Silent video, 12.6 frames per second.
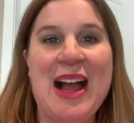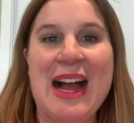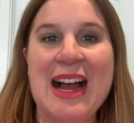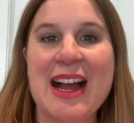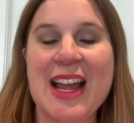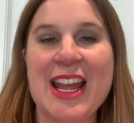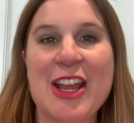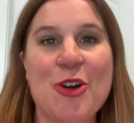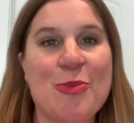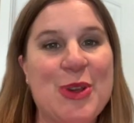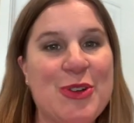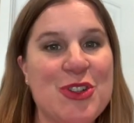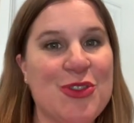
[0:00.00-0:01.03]
I hope
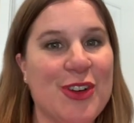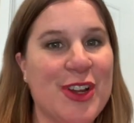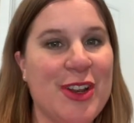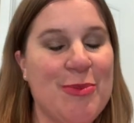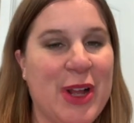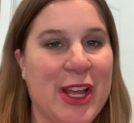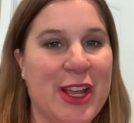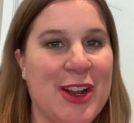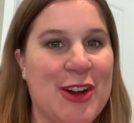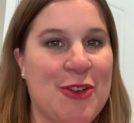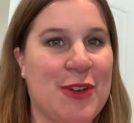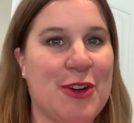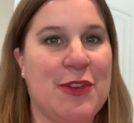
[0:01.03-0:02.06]
you enjoyed my
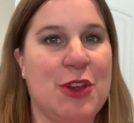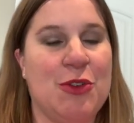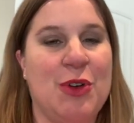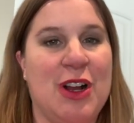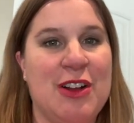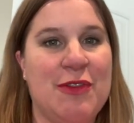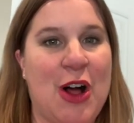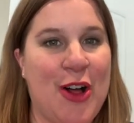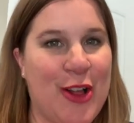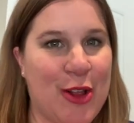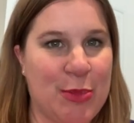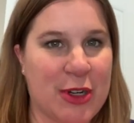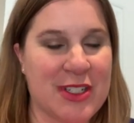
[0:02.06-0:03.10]
overview of
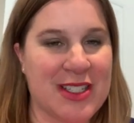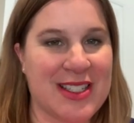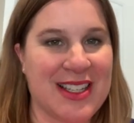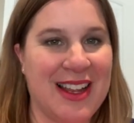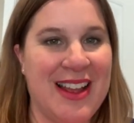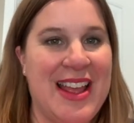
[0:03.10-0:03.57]
Allbirds.